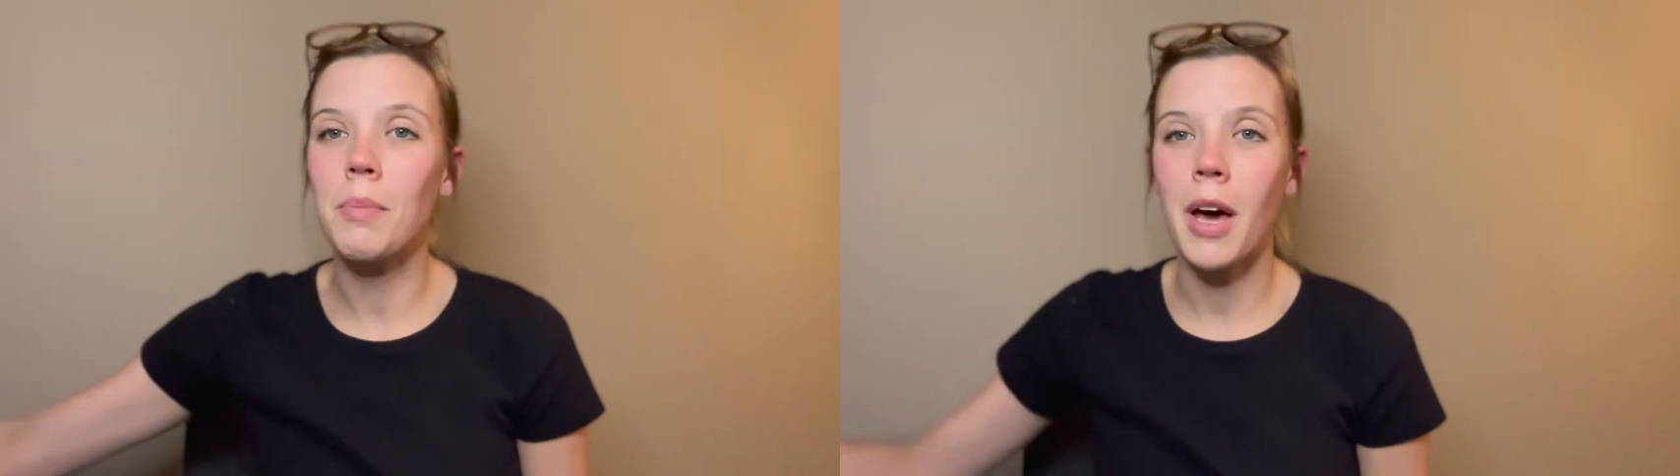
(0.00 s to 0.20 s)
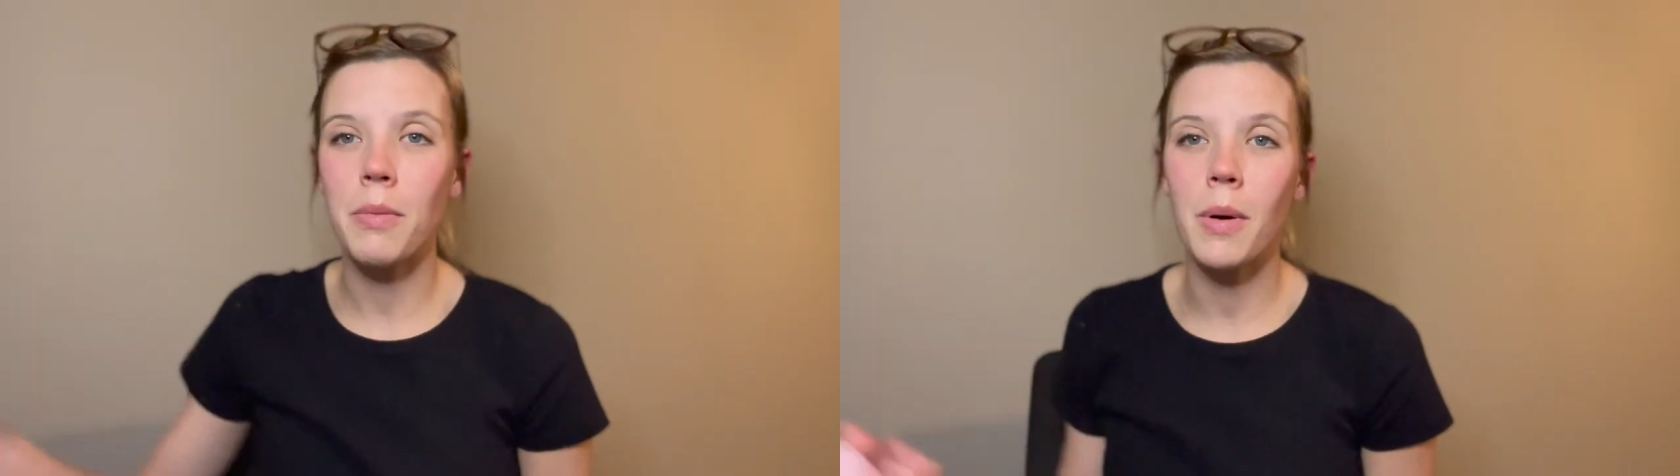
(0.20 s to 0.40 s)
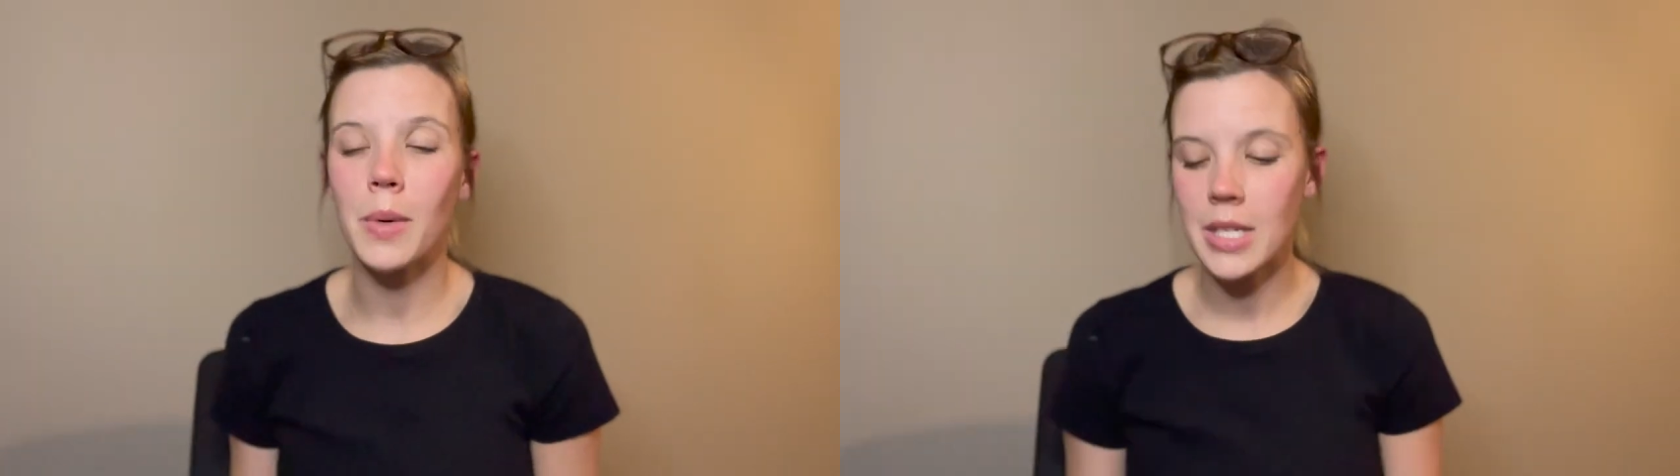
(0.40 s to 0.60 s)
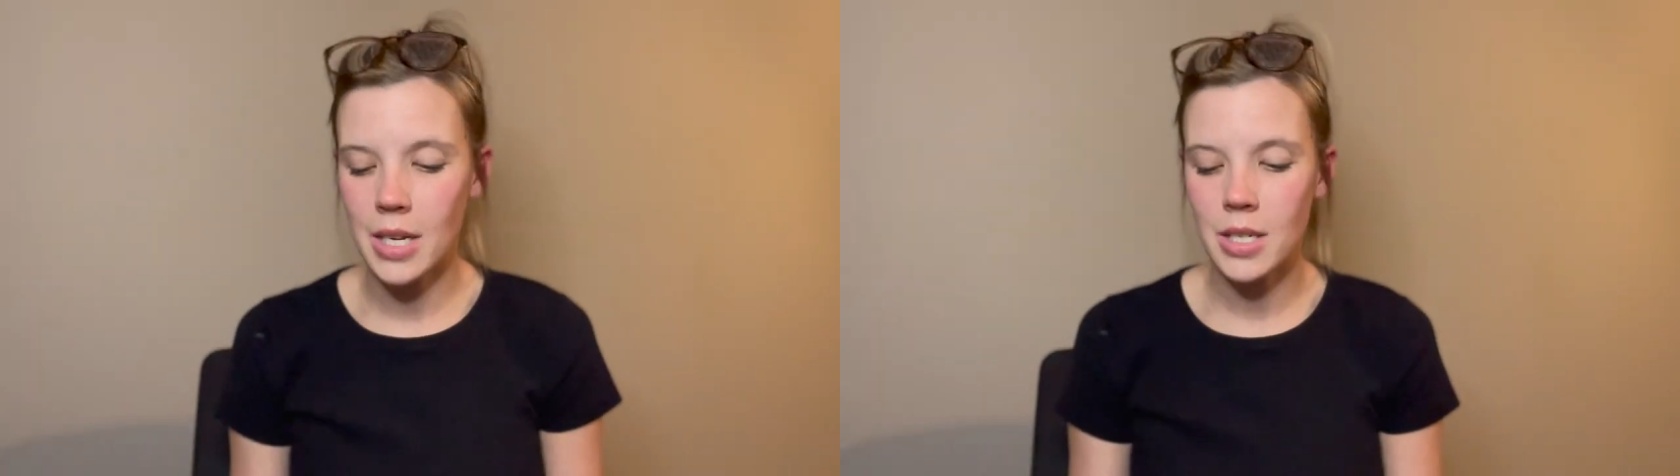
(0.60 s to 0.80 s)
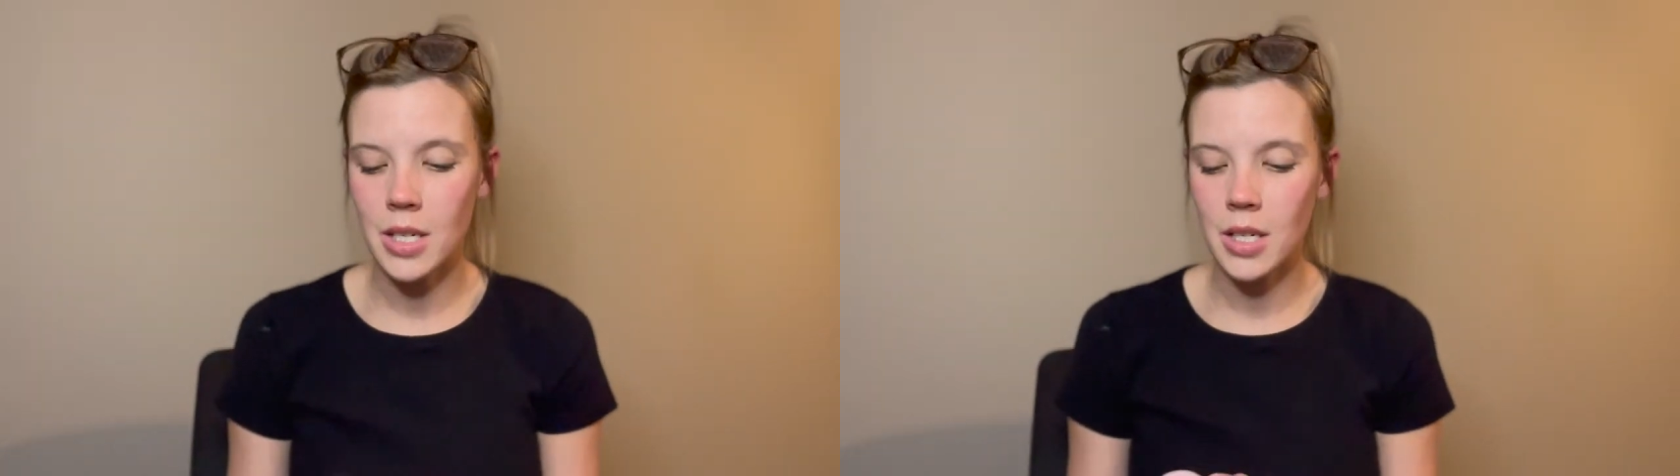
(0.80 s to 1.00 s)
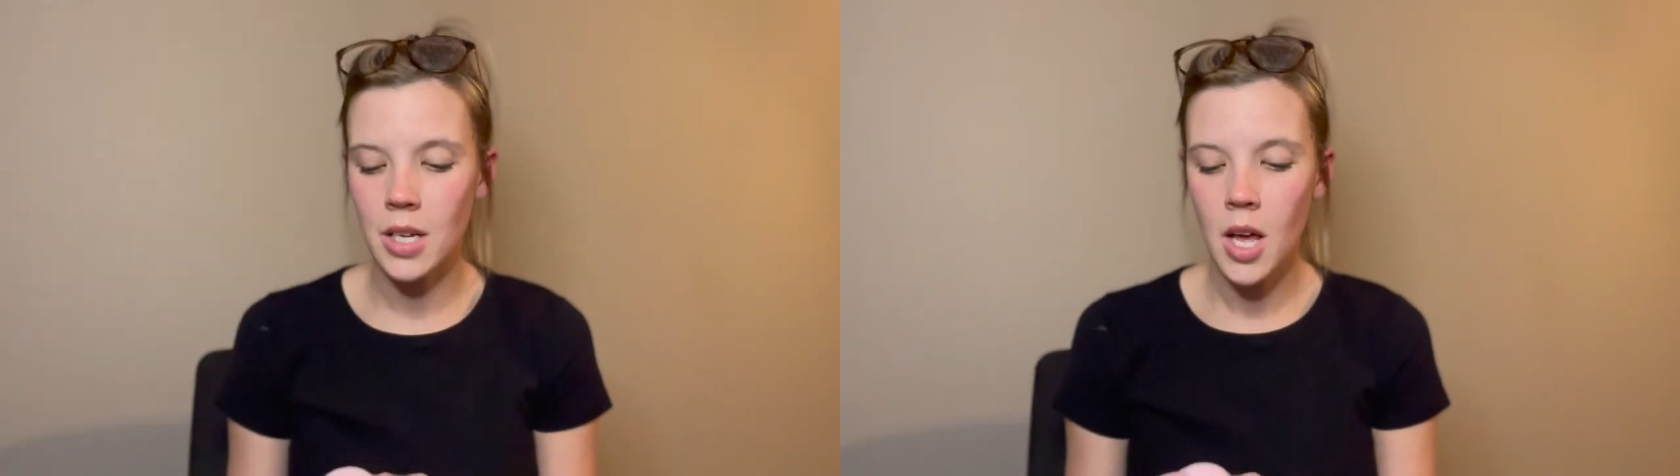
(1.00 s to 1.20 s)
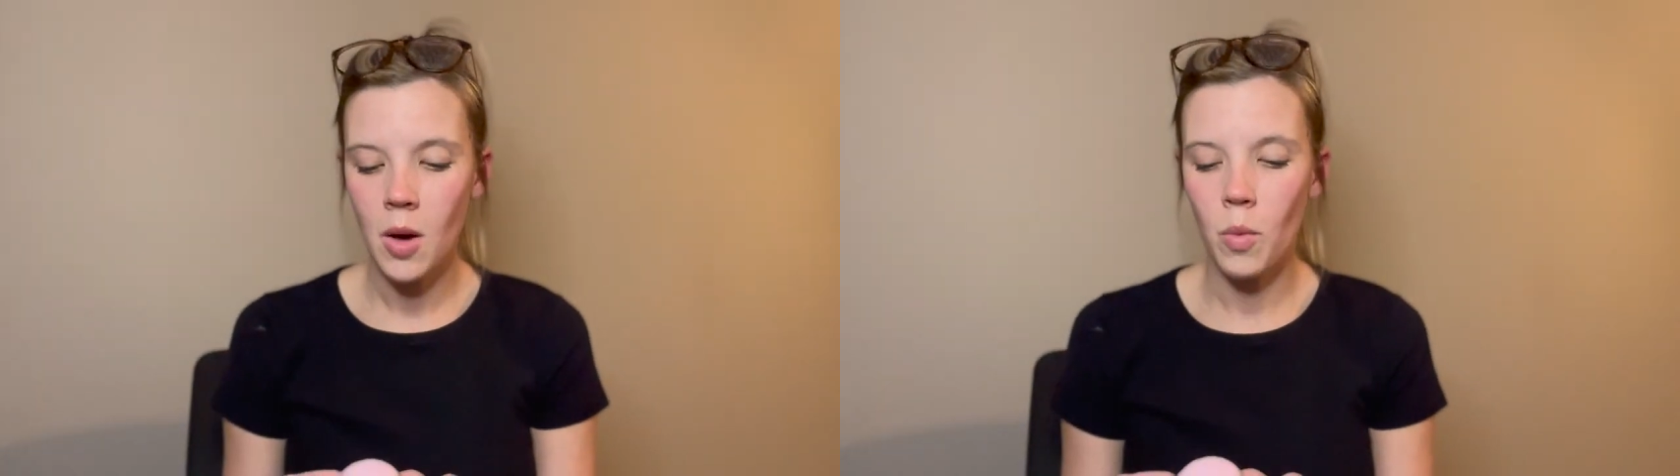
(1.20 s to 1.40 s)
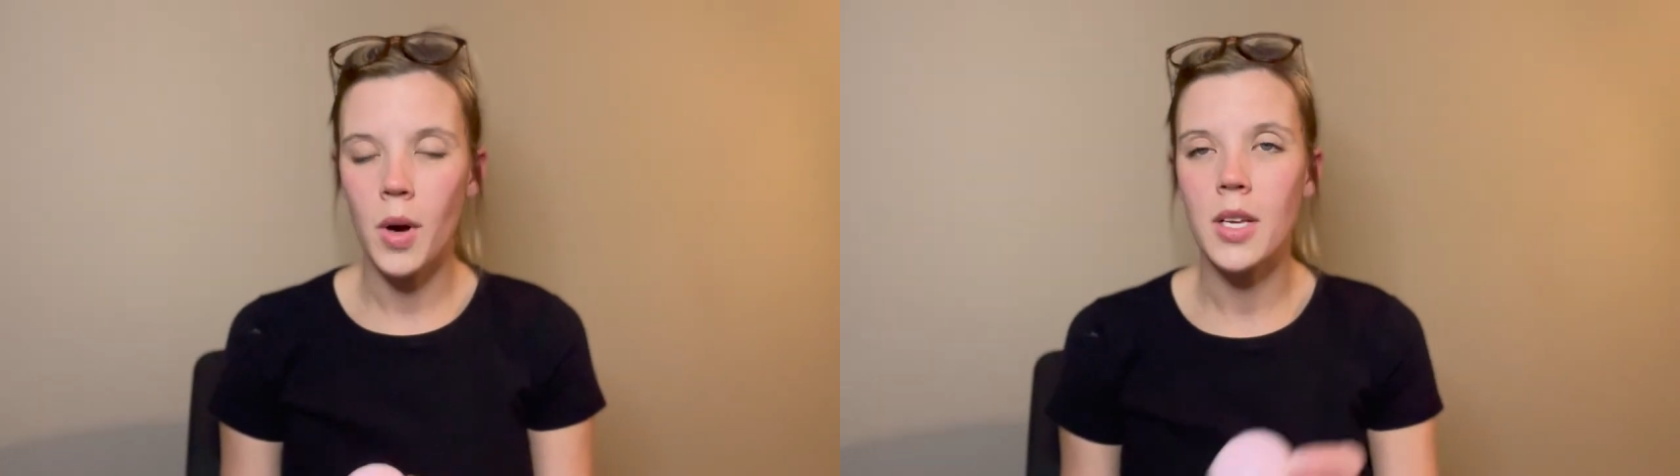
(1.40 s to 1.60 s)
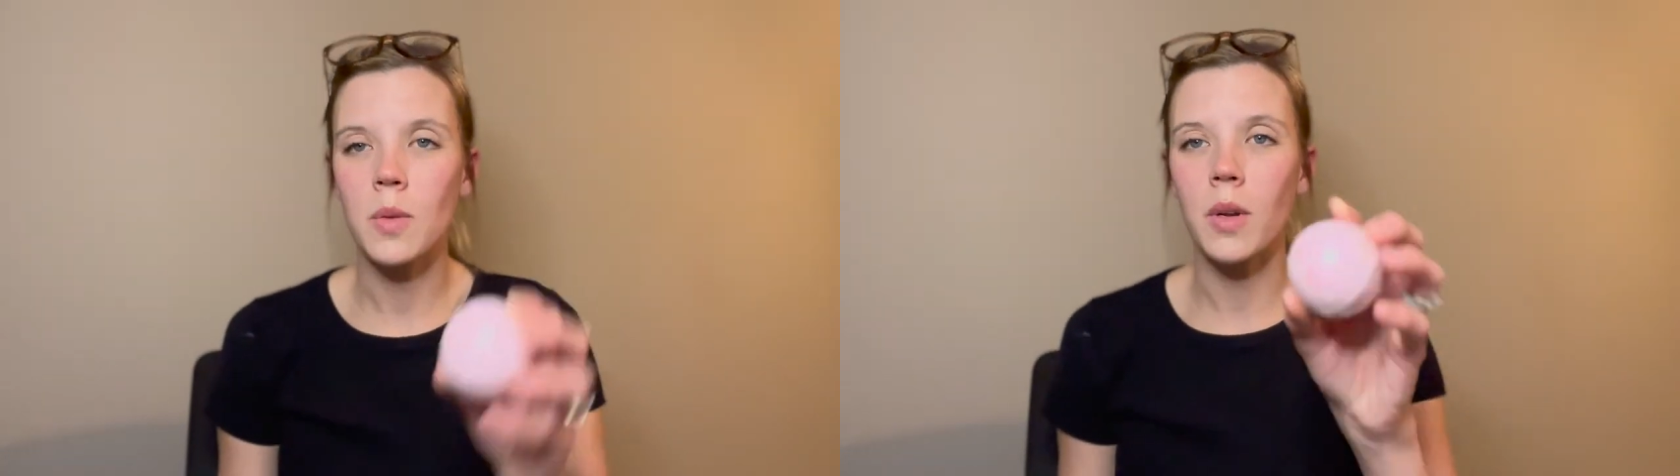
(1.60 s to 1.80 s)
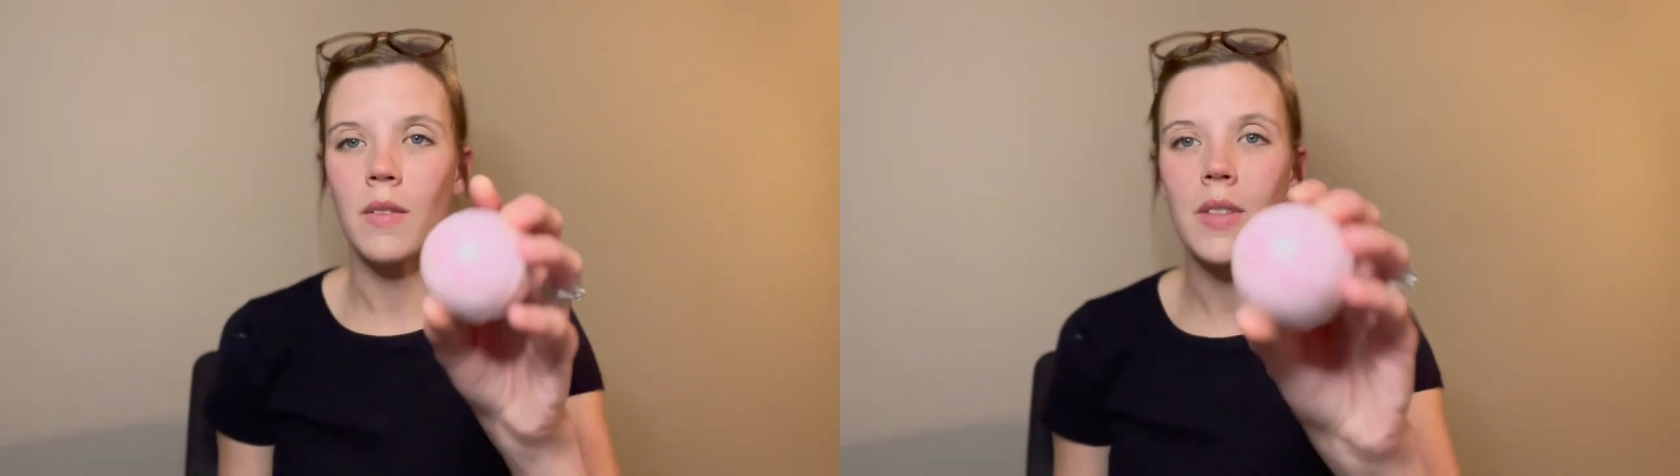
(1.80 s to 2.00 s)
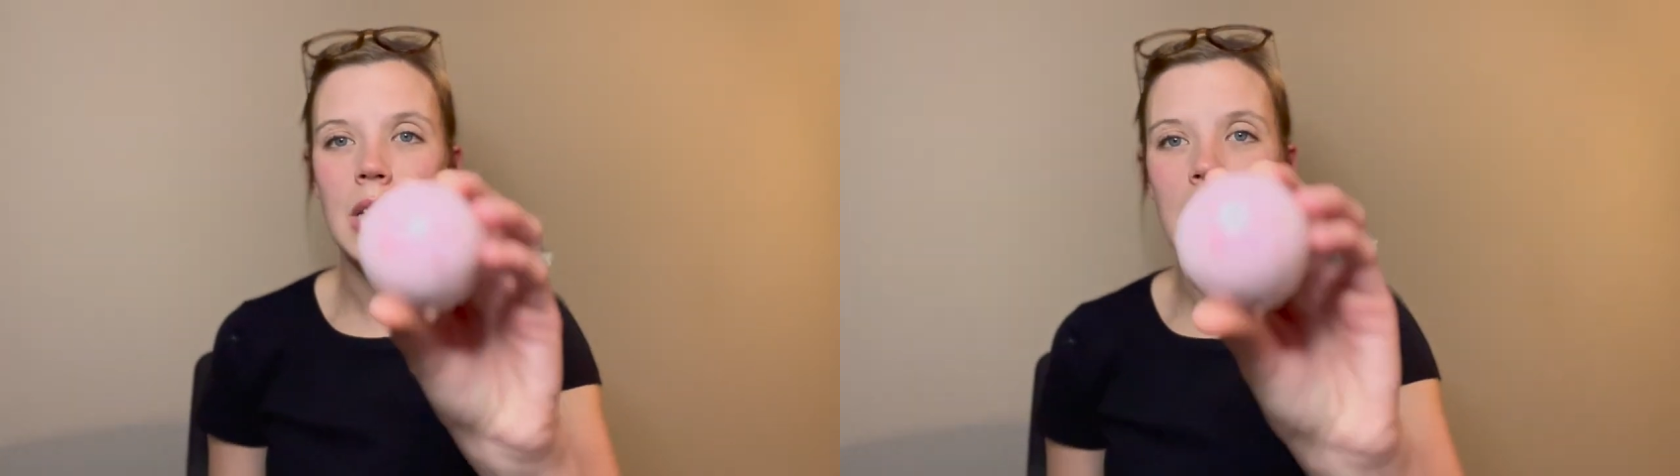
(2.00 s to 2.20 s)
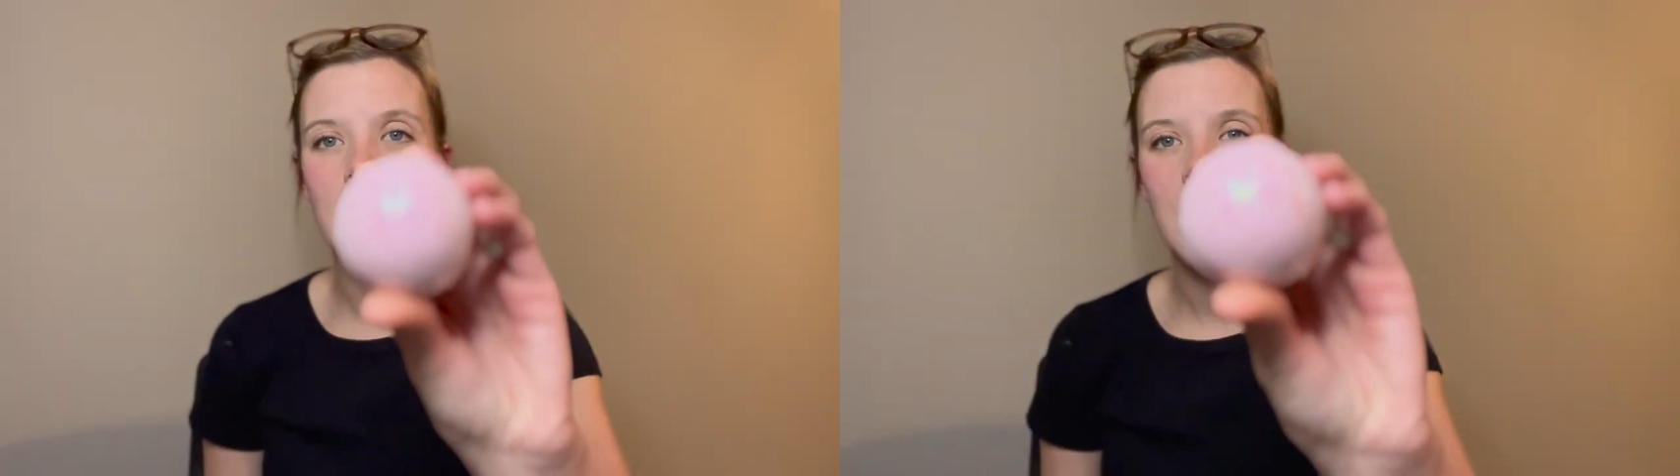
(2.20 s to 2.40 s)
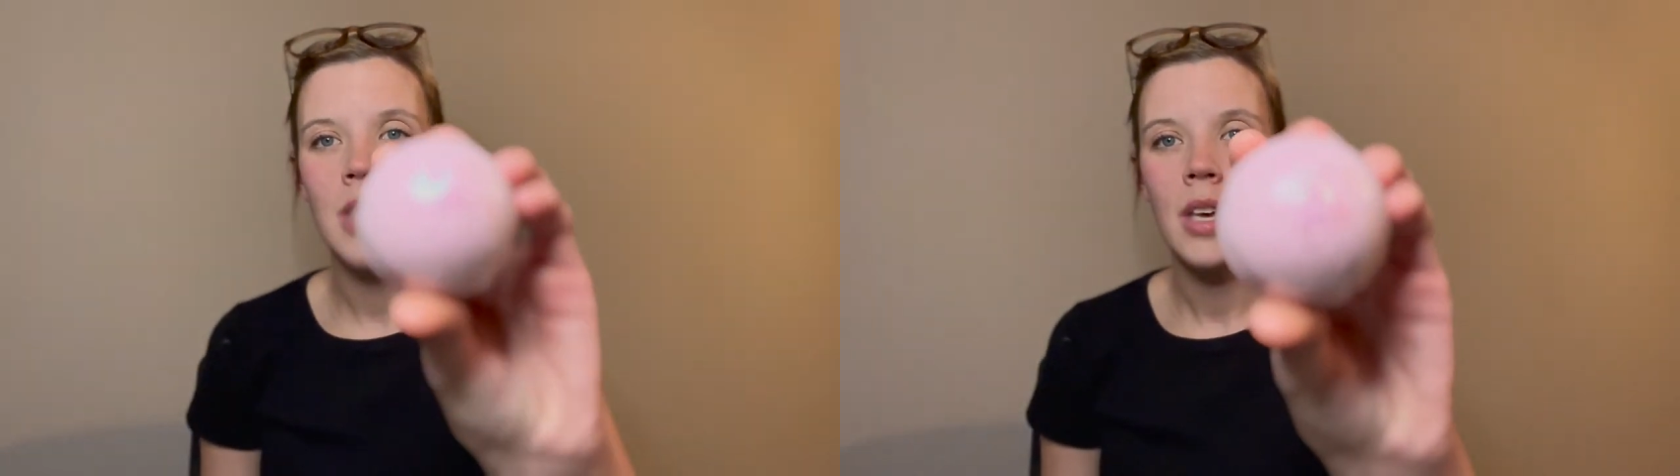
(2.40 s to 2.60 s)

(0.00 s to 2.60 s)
bath bomb we tested was one of these.